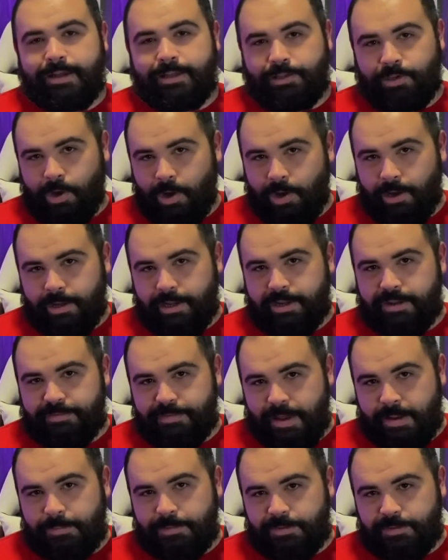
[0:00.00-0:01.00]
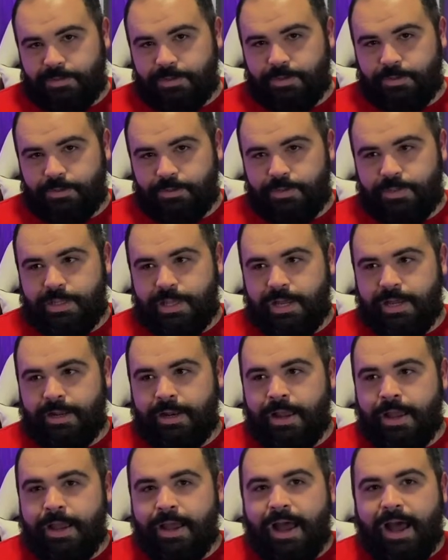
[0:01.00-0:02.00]
talkative episodes
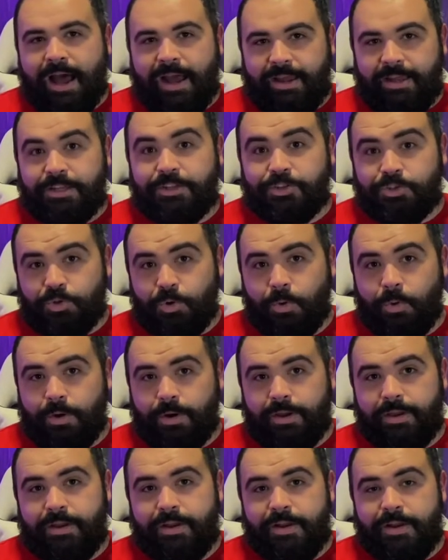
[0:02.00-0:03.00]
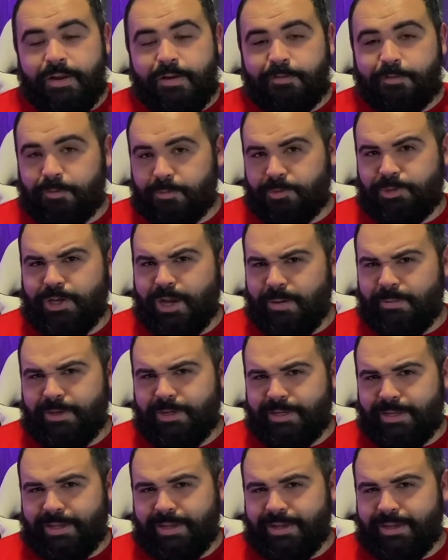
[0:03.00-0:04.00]
that I enjoy from
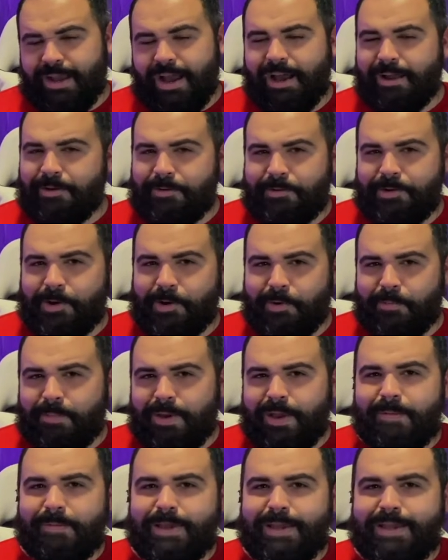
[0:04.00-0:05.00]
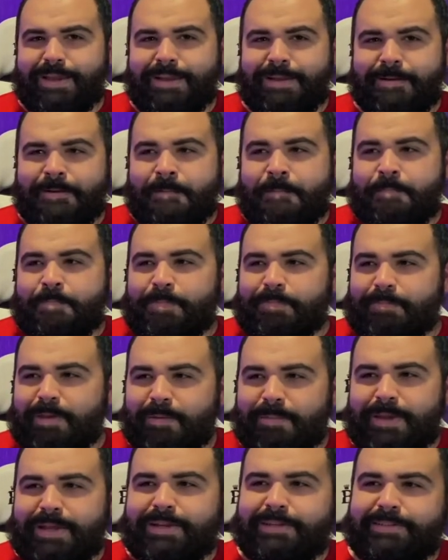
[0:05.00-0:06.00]
Shaman King. I don't know, maybe
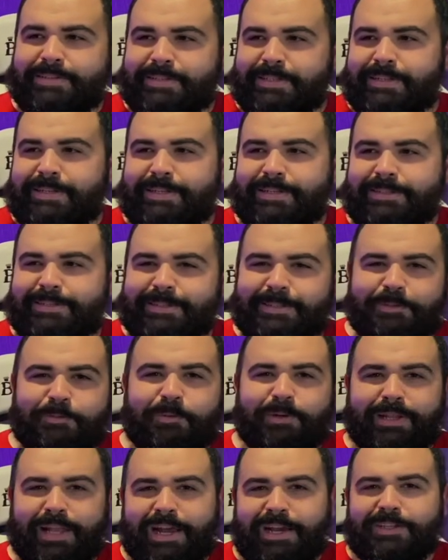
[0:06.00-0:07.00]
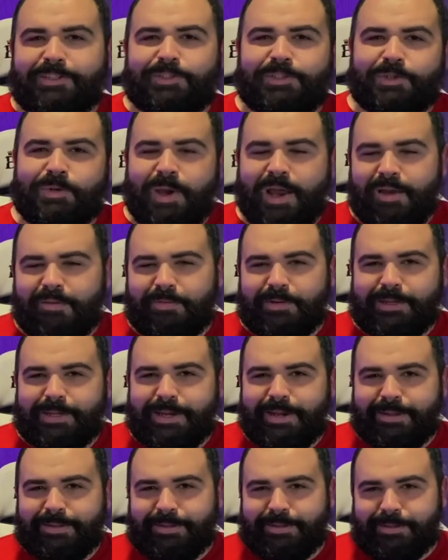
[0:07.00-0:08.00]
it's because it relies too heavily
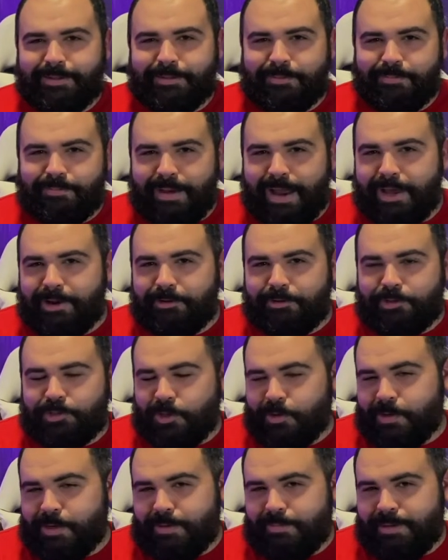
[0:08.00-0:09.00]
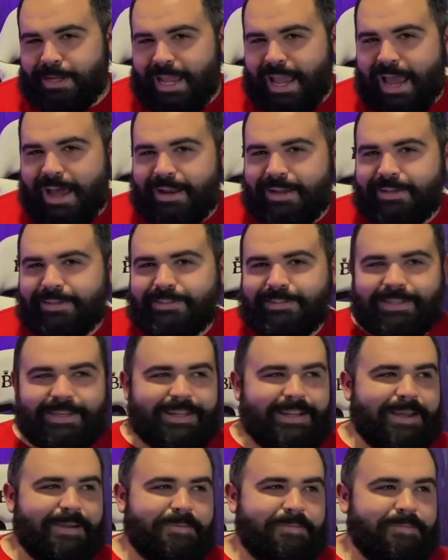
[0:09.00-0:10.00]
on the battle shonen mechanics,
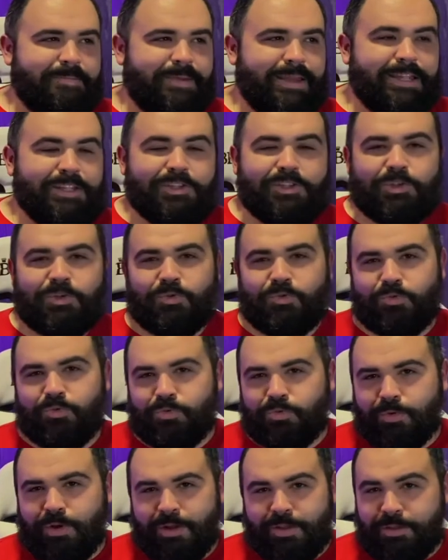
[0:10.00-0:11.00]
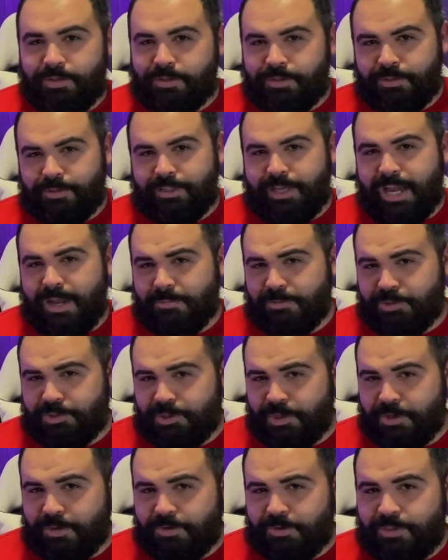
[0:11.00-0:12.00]
and I'm into other type of
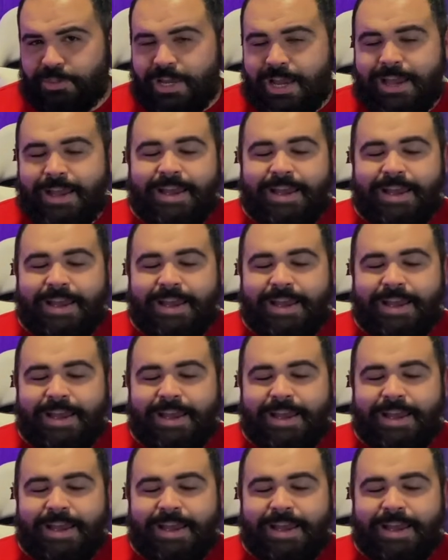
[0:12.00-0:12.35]
shows.